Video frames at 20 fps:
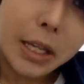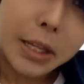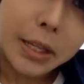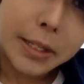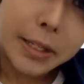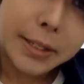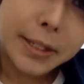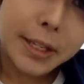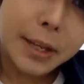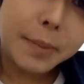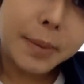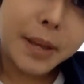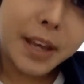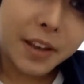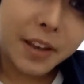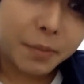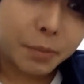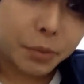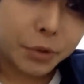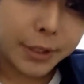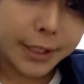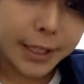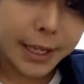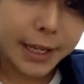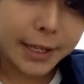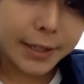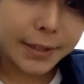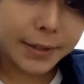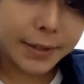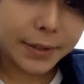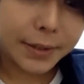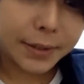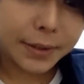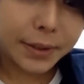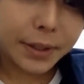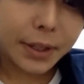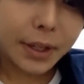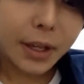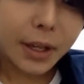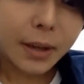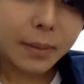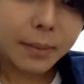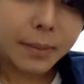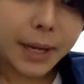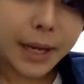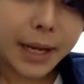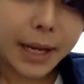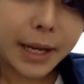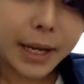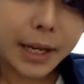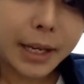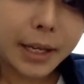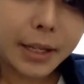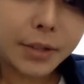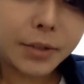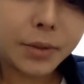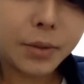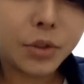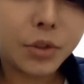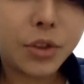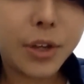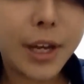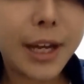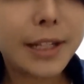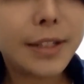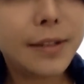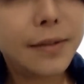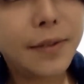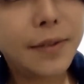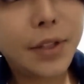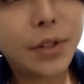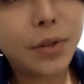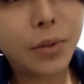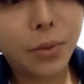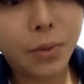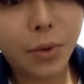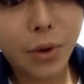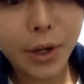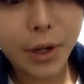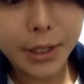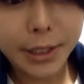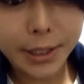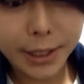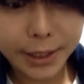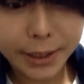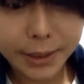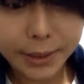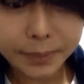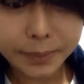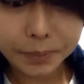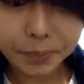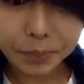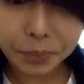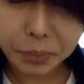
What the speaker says: The CPF protest by social activist Roy Neng,